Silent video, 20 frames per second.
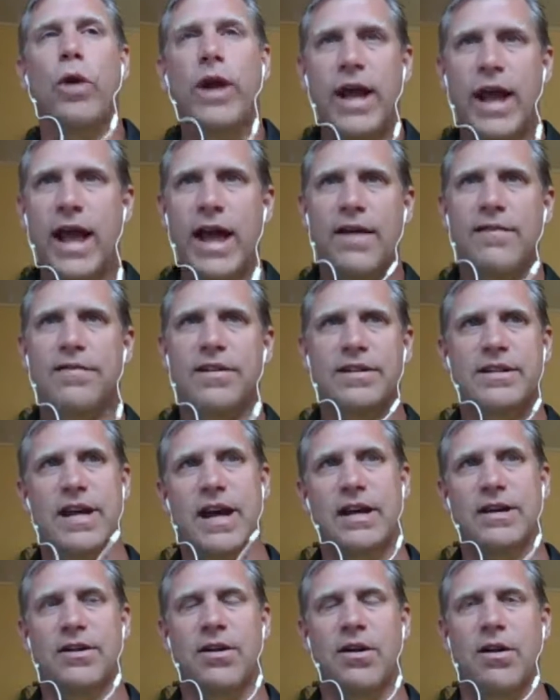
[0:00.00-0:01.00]
We have
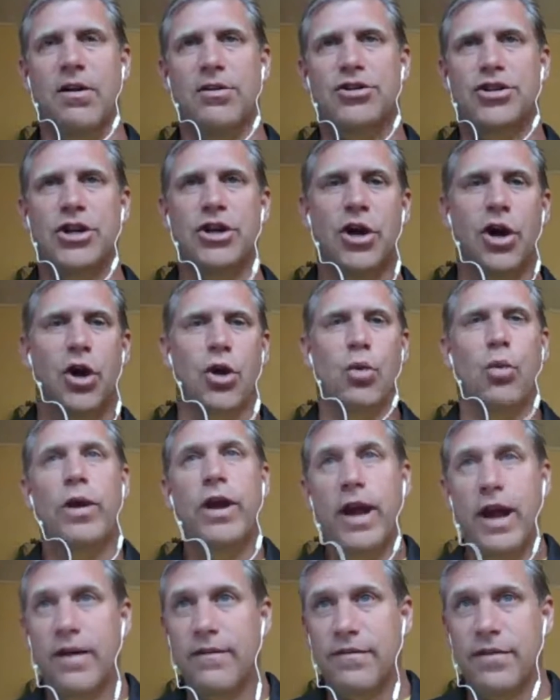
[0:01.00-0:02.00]
the technology,
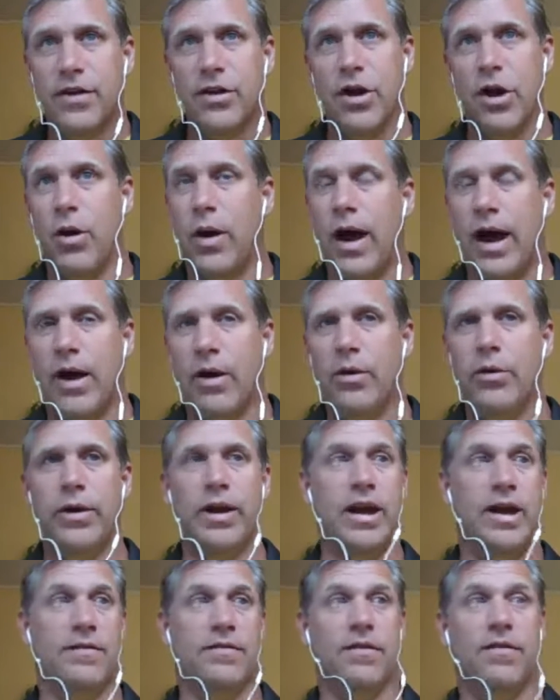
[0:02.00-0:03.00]
we have the know-how, and
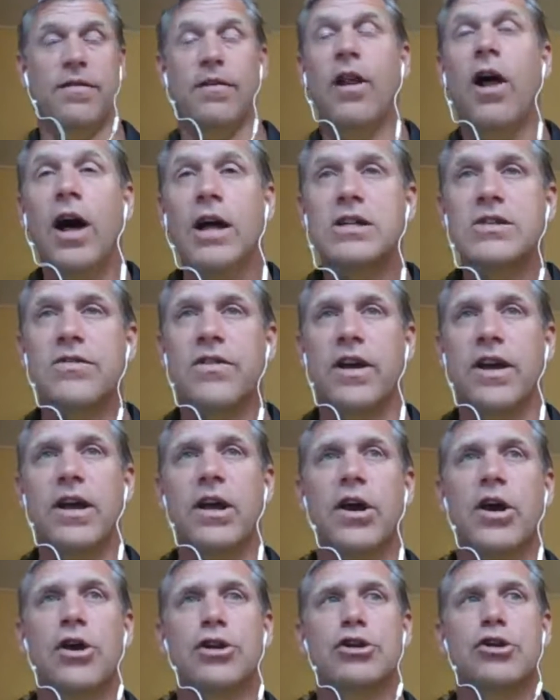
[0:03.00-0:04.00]
we have the philosophy
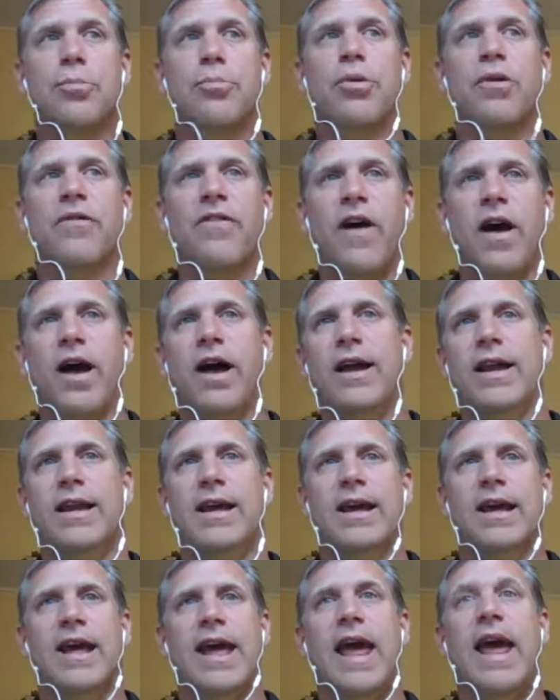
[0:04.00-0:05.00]
to provide
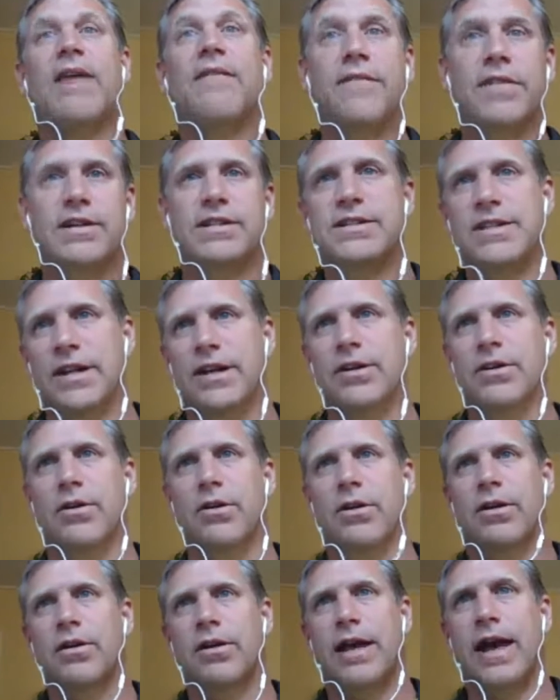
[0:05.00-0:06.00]
every
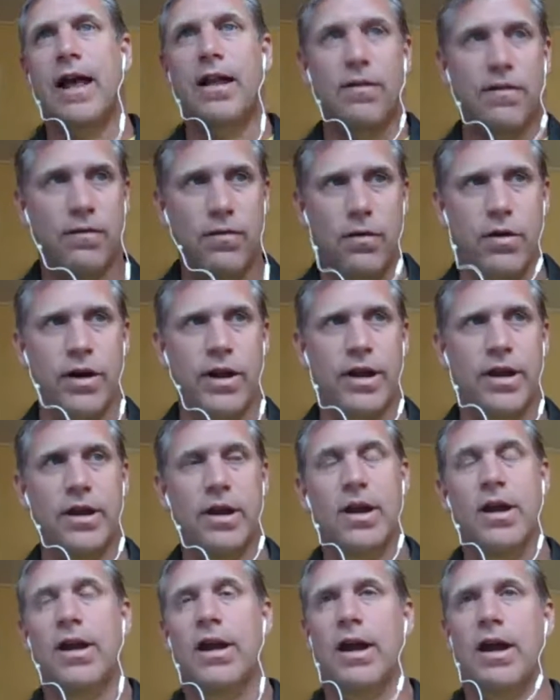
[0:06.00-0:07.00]
single Californian
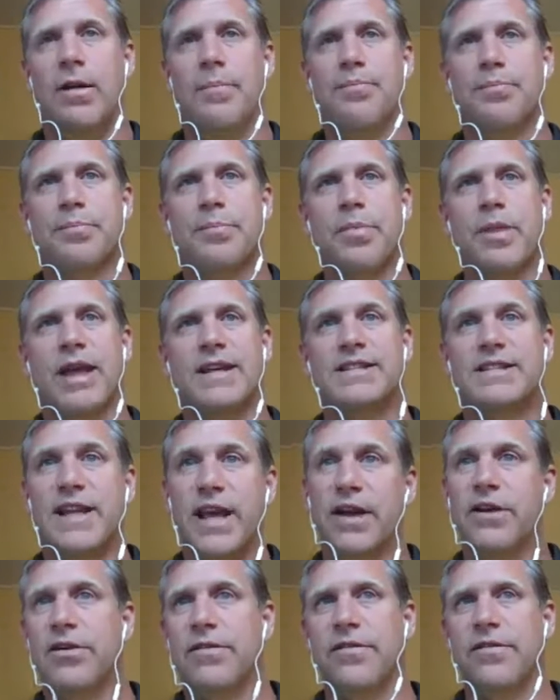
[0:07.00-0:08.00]
a
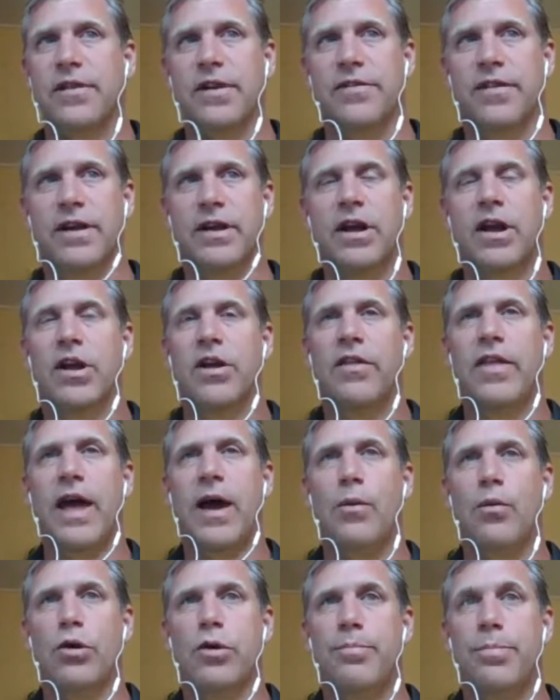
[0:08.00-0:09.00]
standard of living
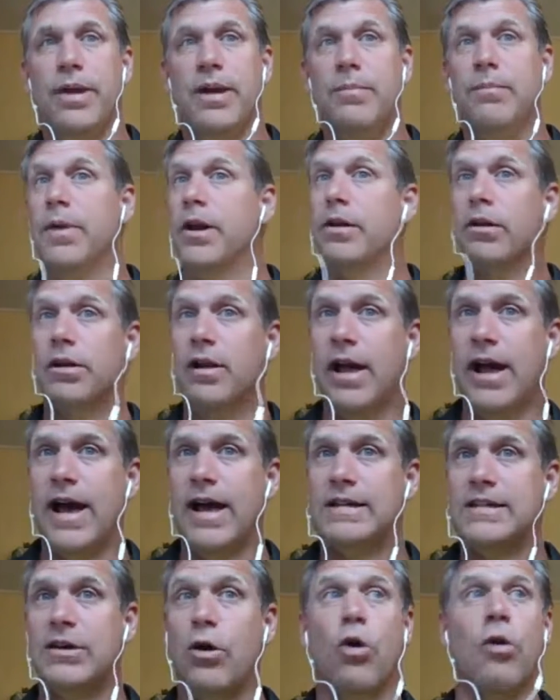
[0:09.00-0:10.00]
that would be middle
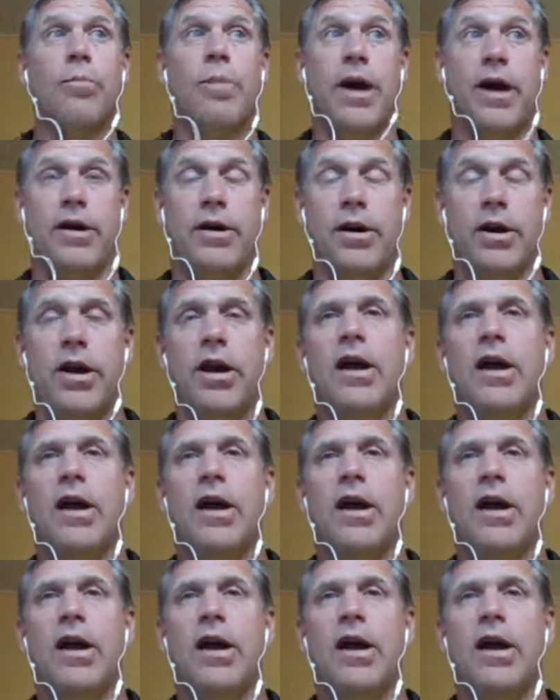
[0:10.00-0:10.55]
class or better.